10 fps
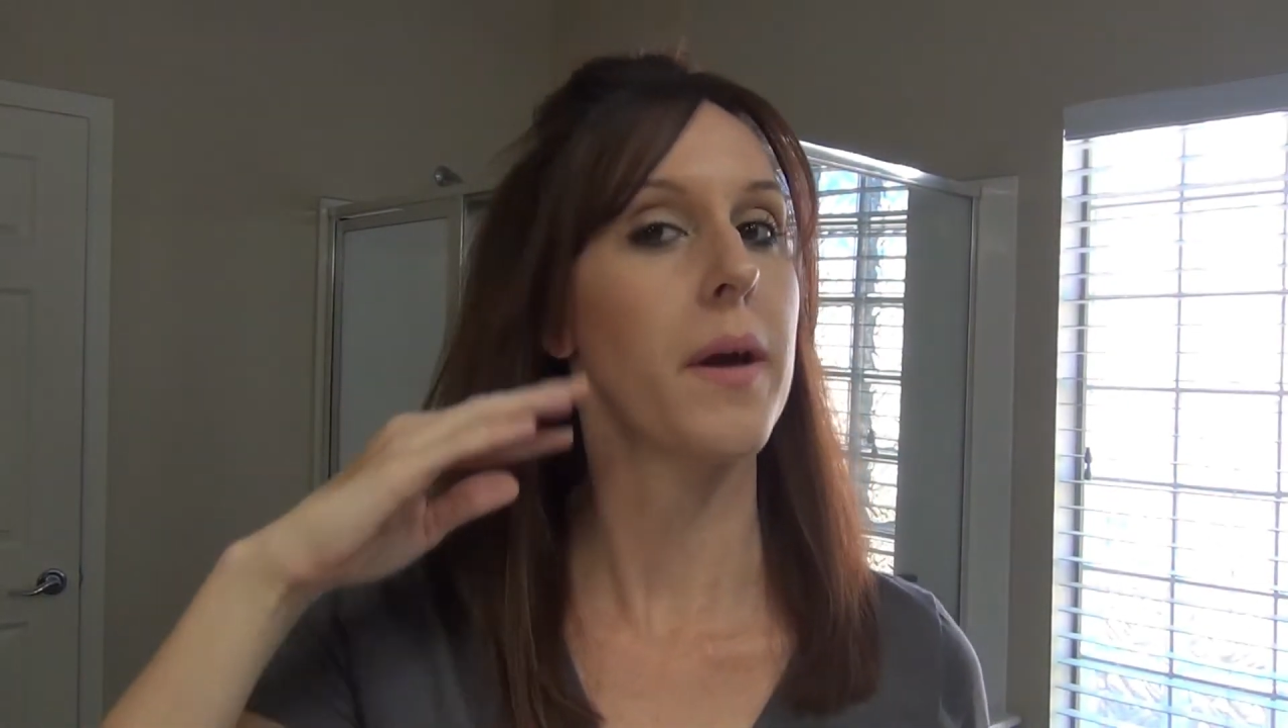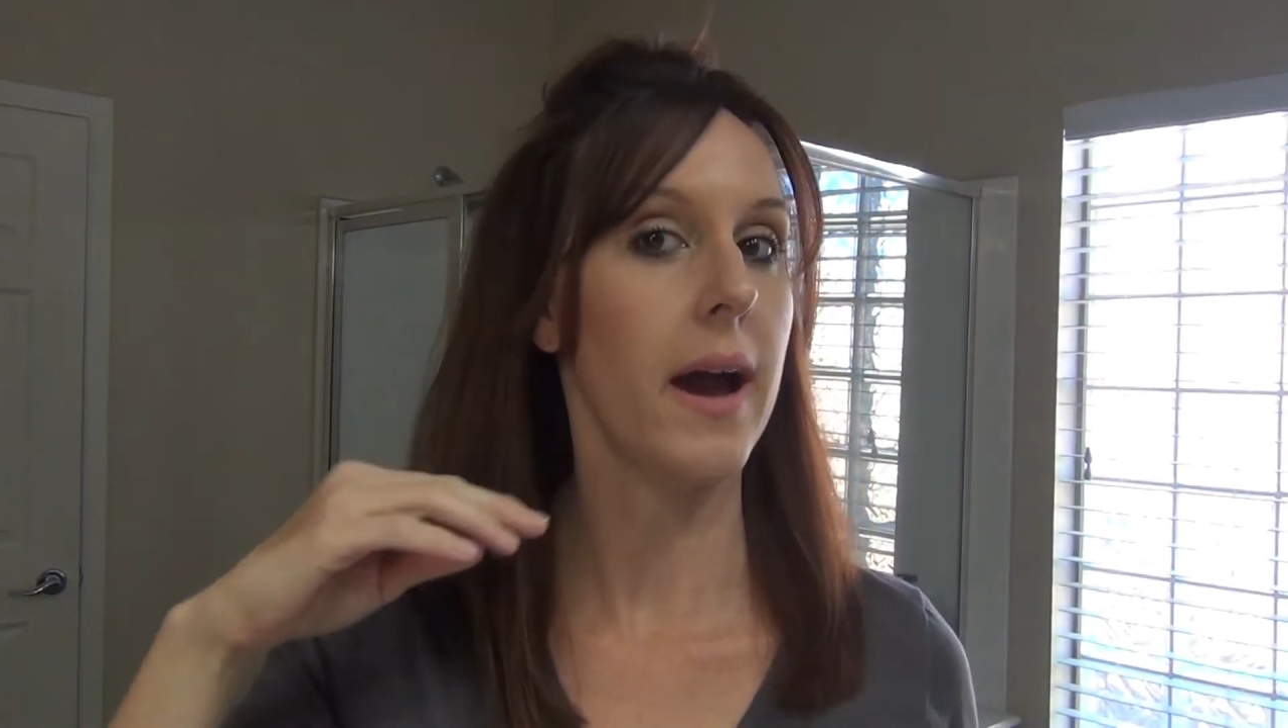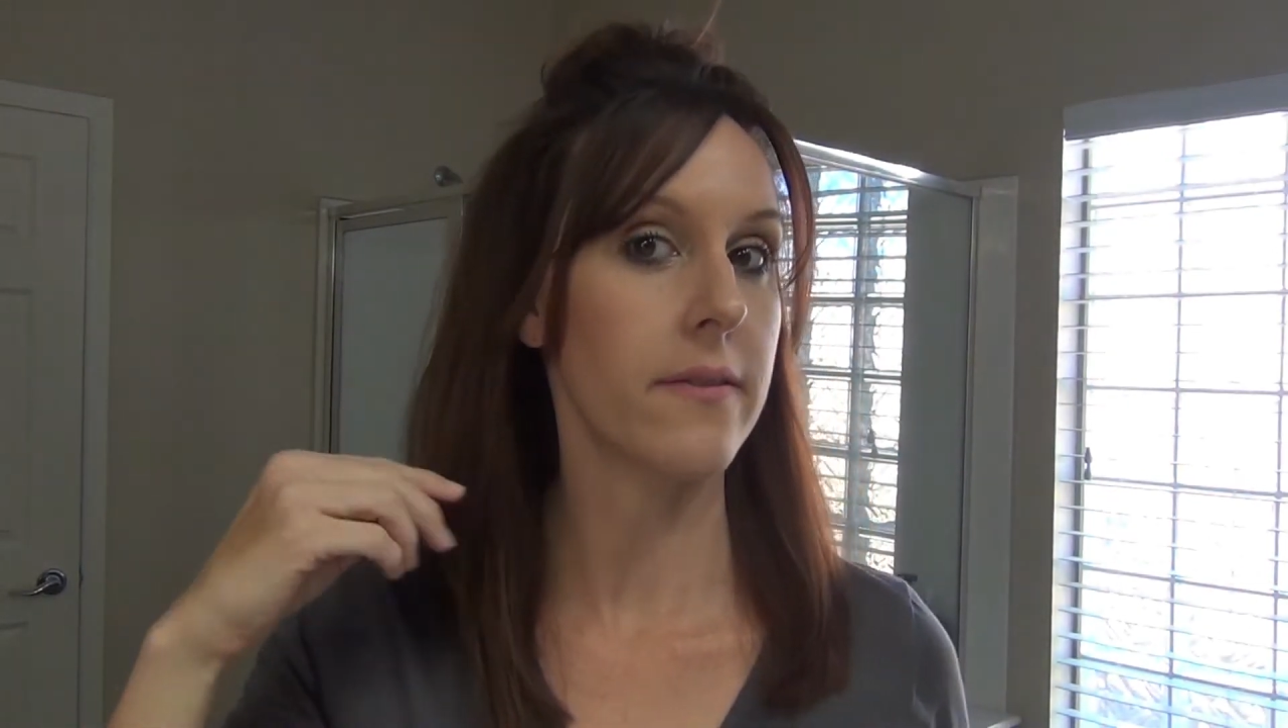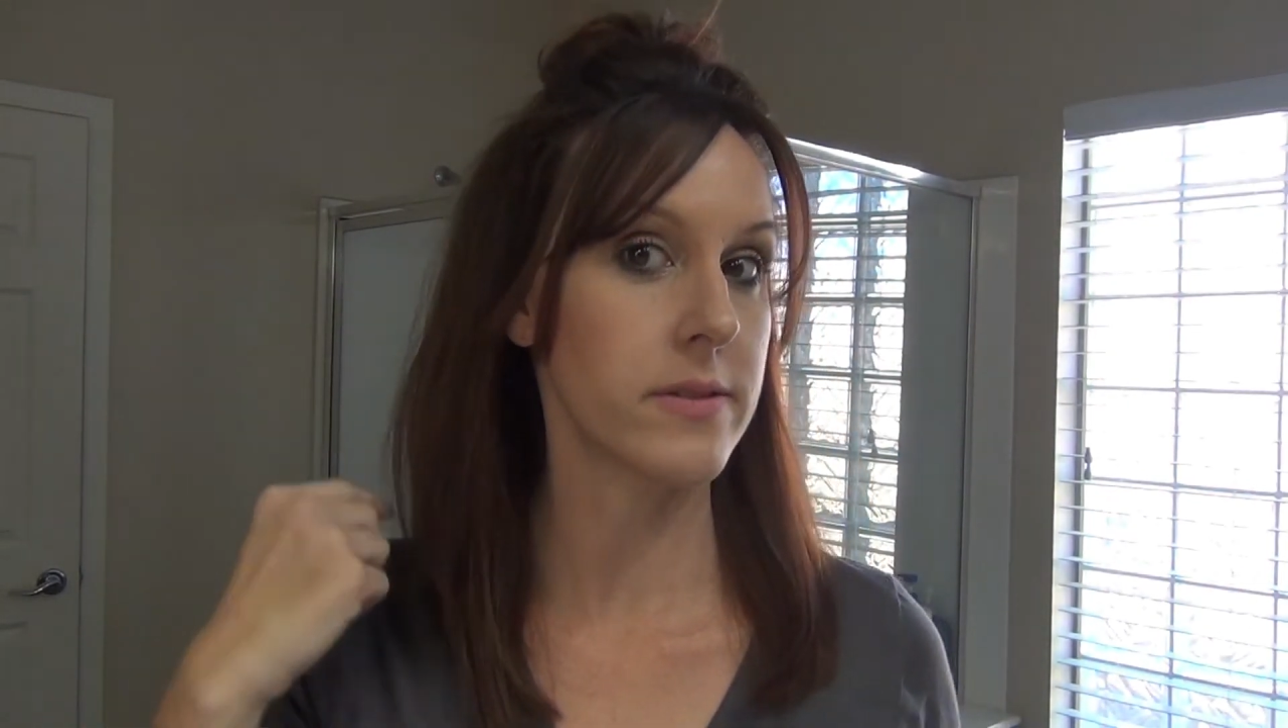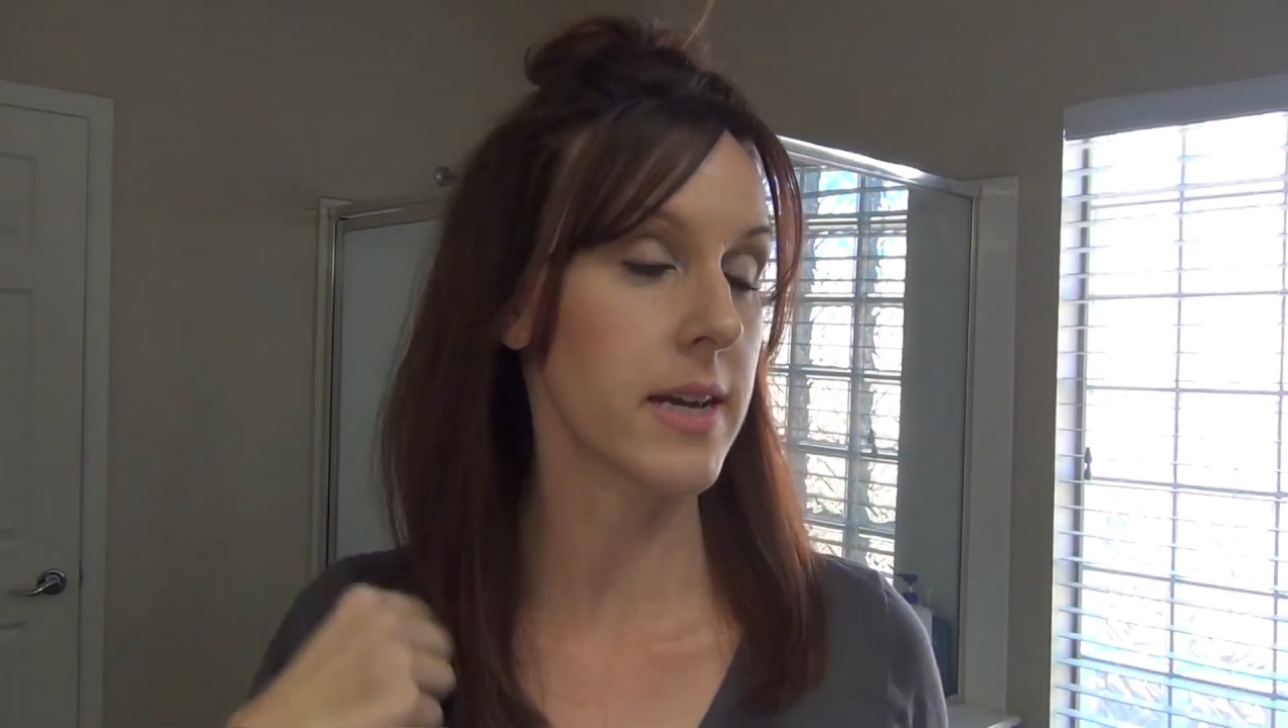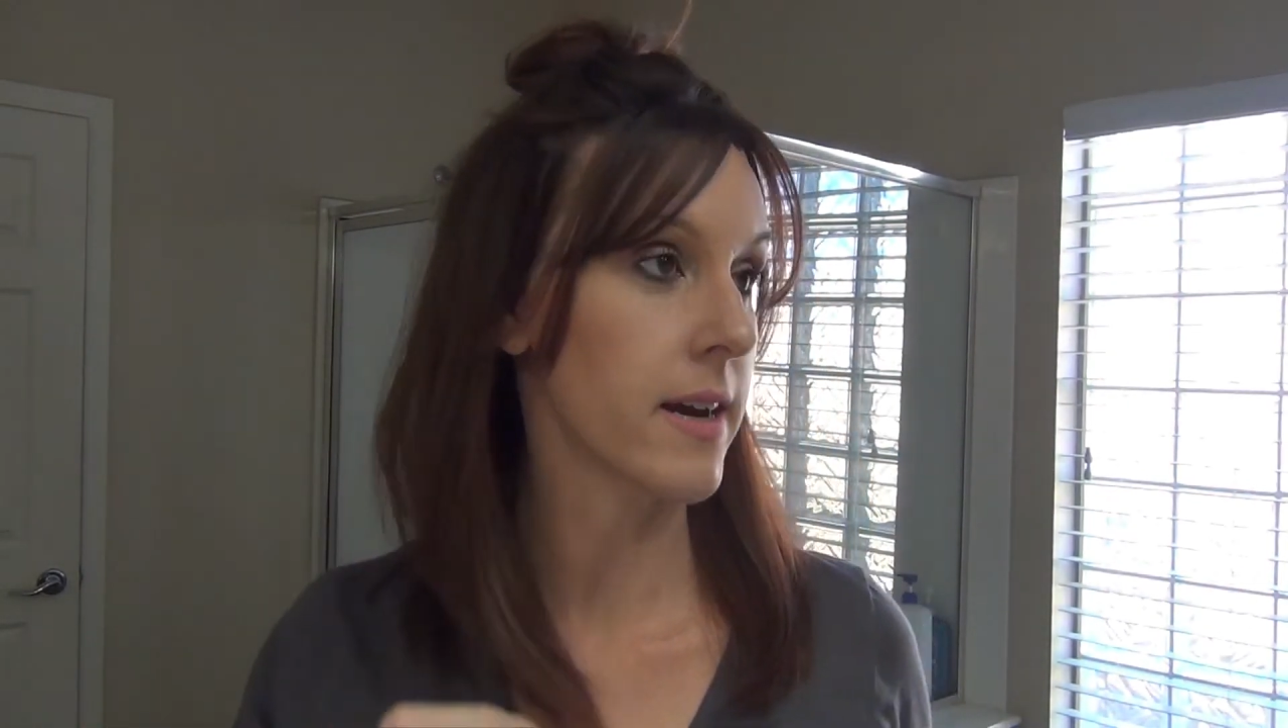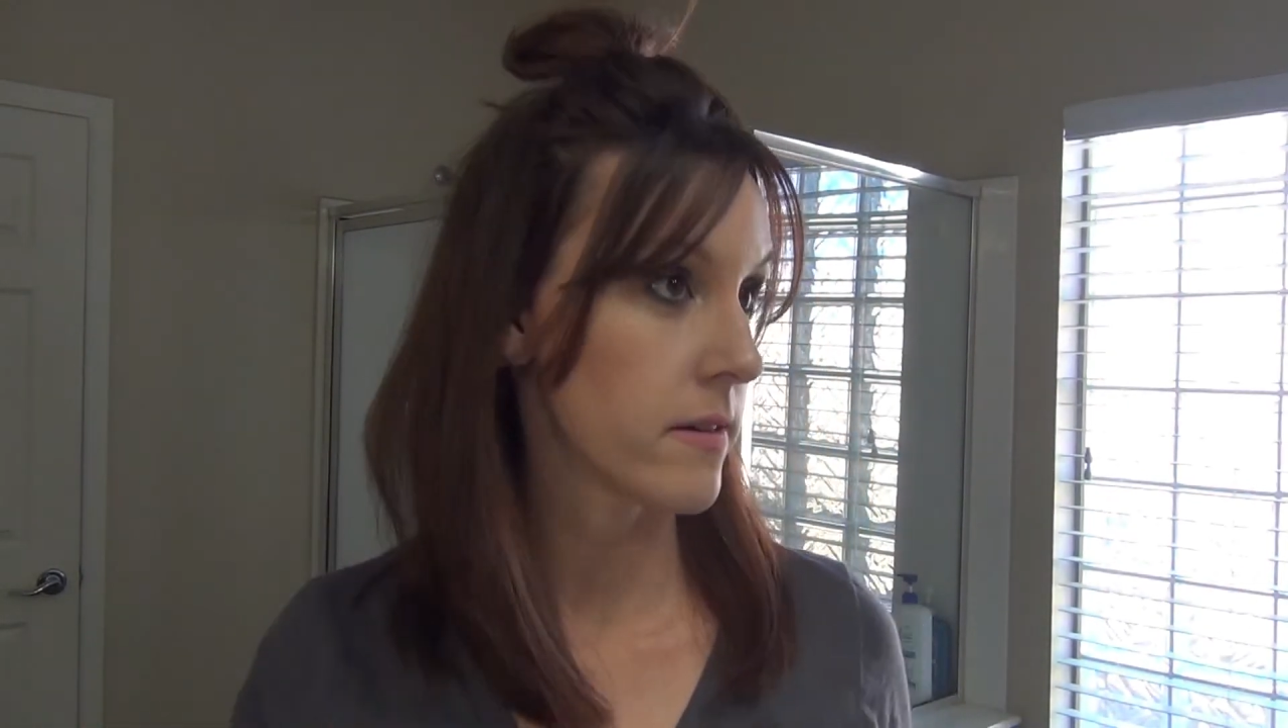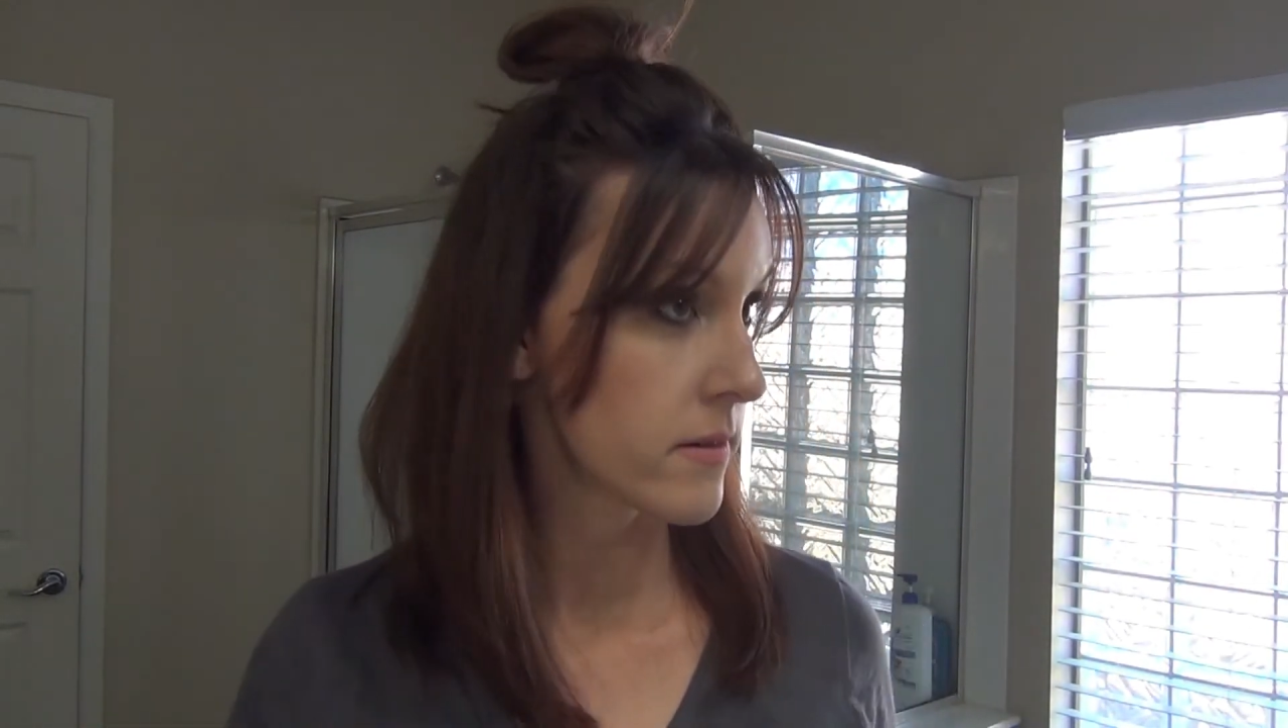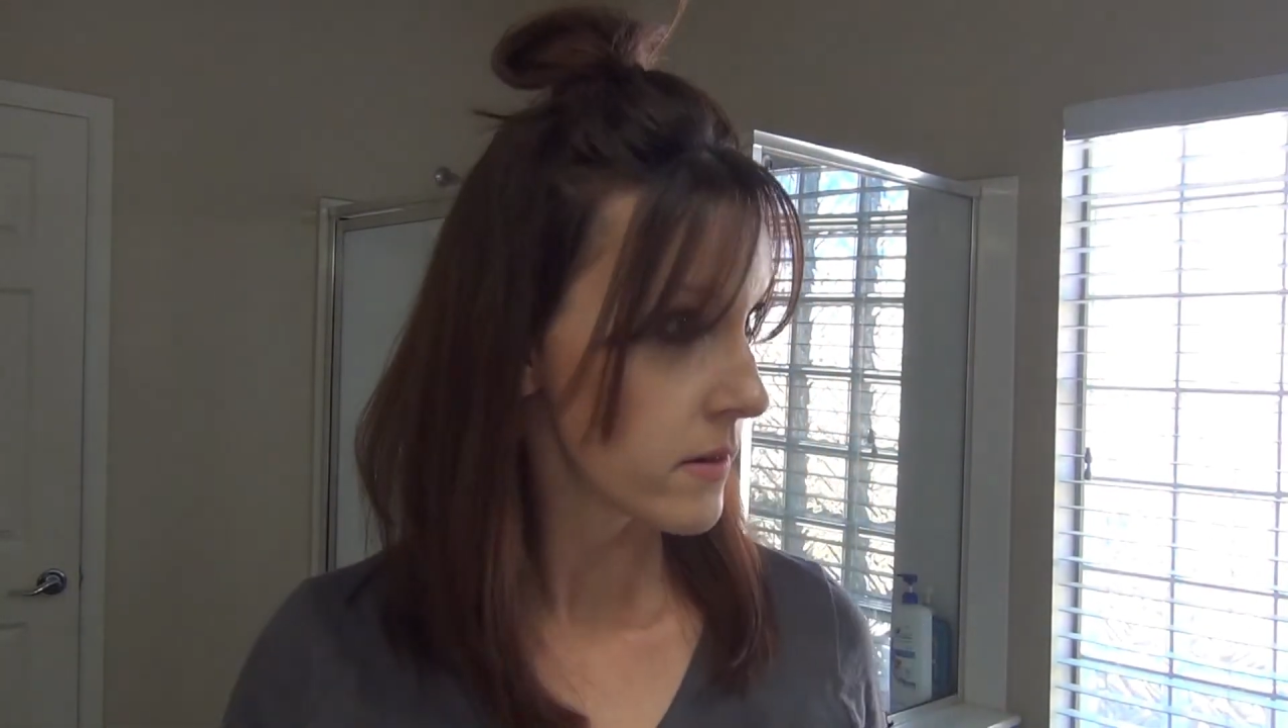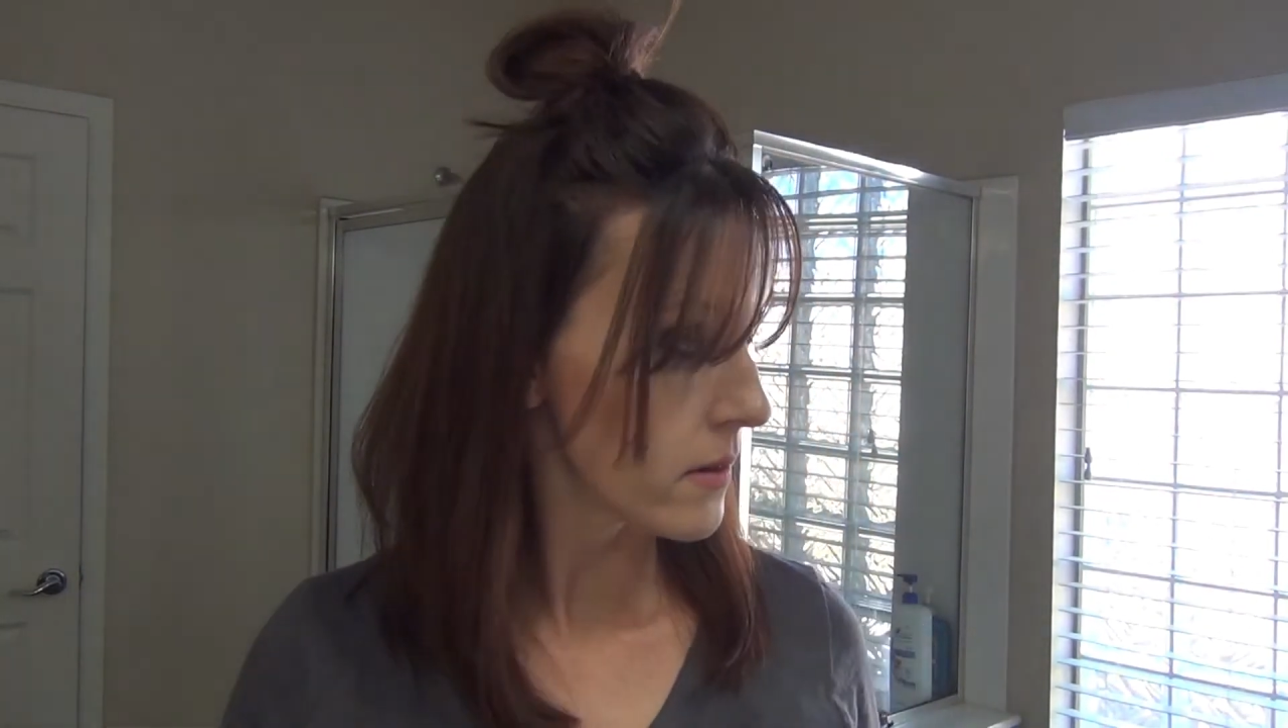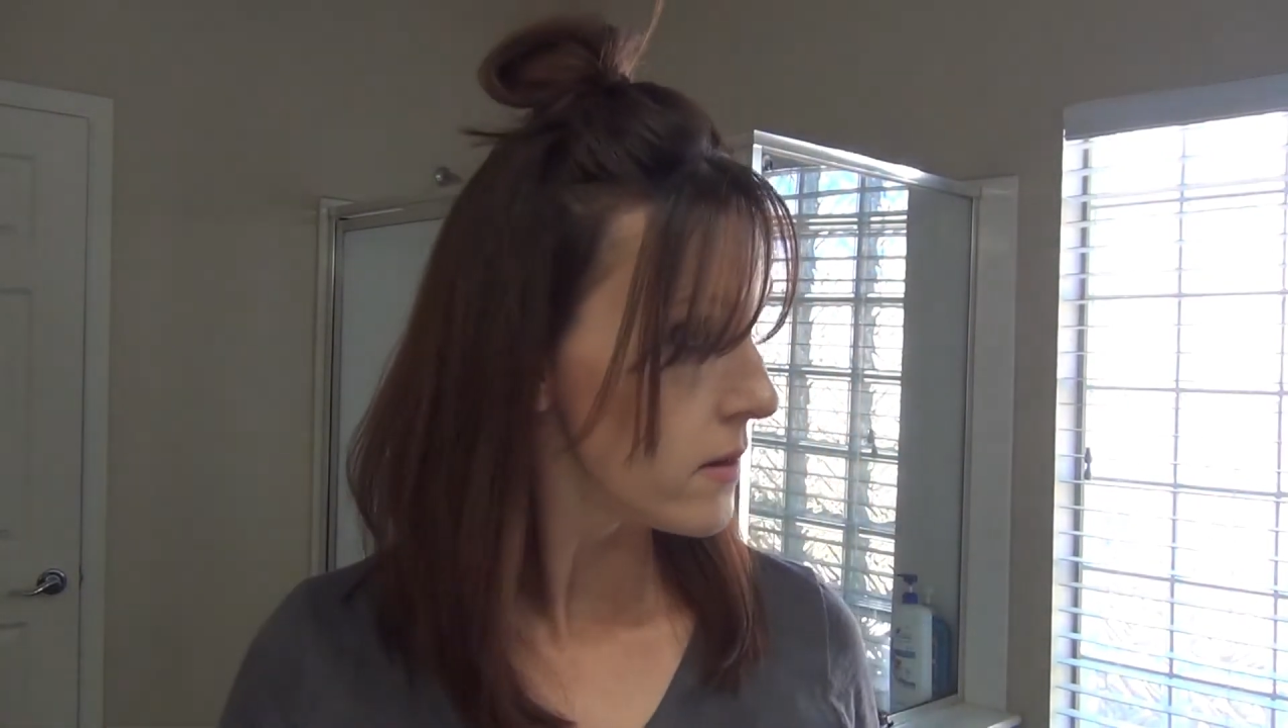half down,